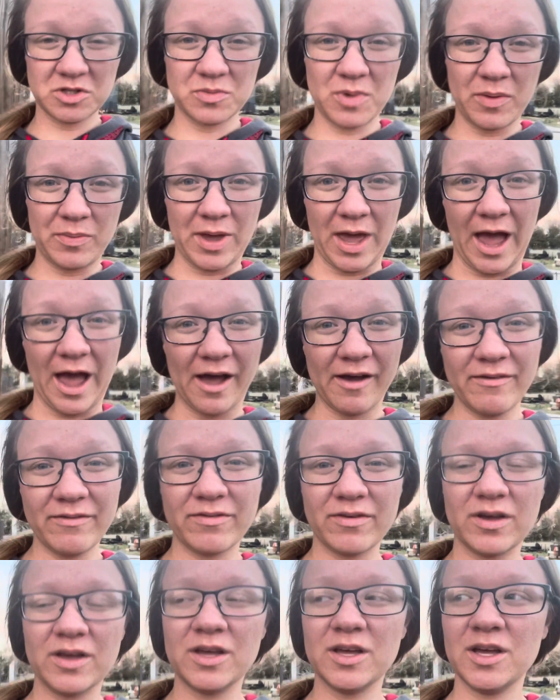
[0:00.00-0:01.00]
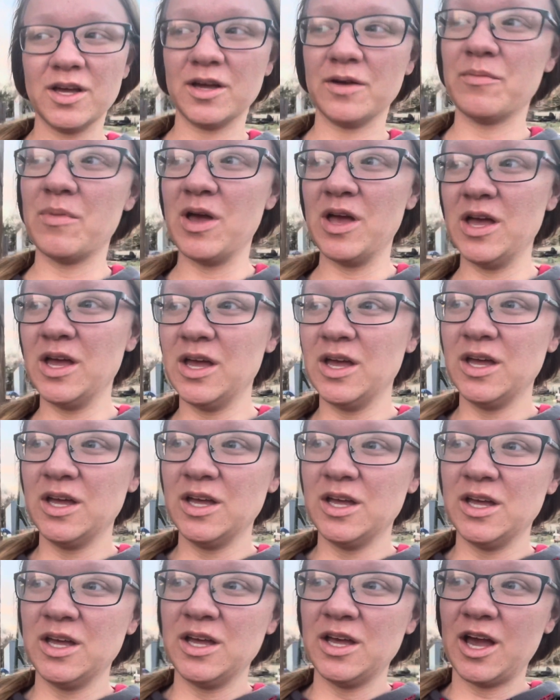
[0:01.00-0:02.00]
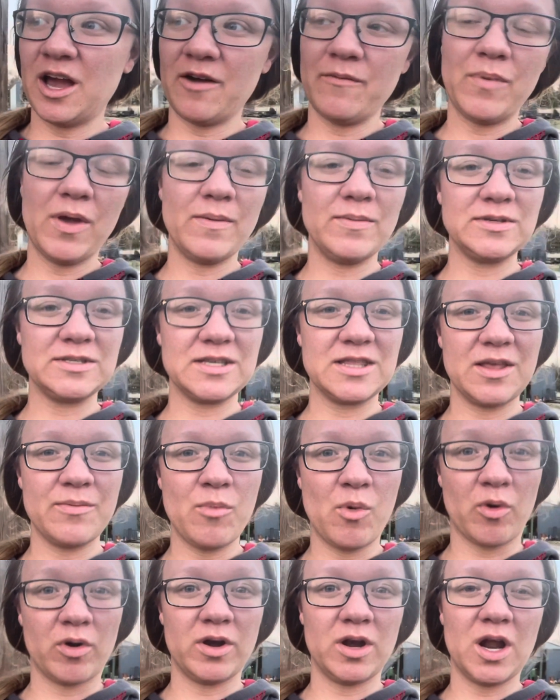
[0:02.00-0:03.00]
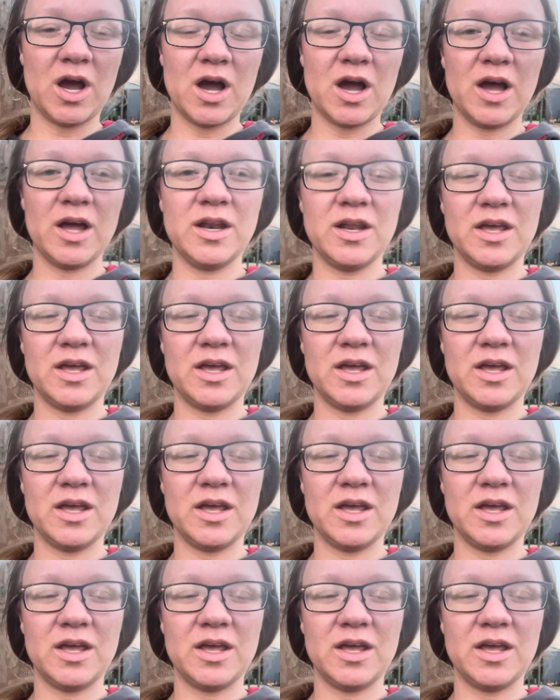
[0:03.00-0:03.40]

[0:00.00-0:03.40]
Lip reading: have babies in them or not.